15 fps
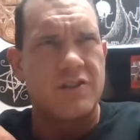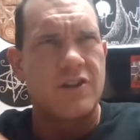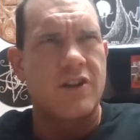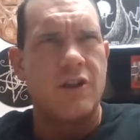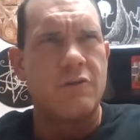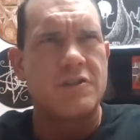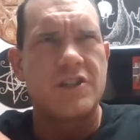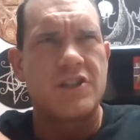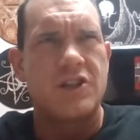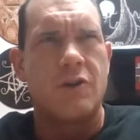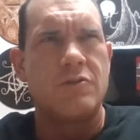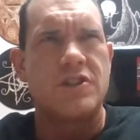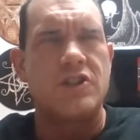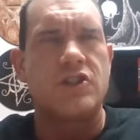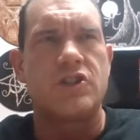the closest show
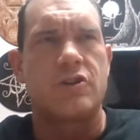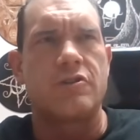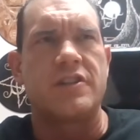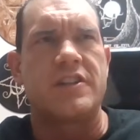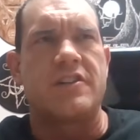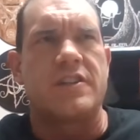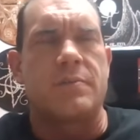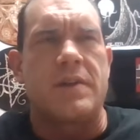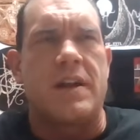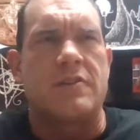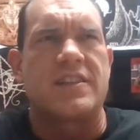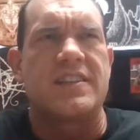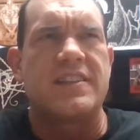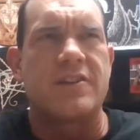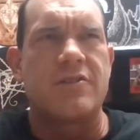was in Jersey or something, I
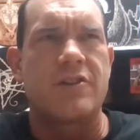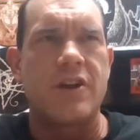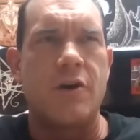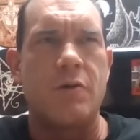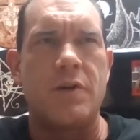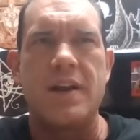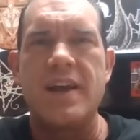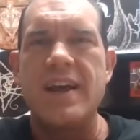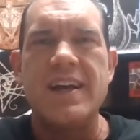was considering going.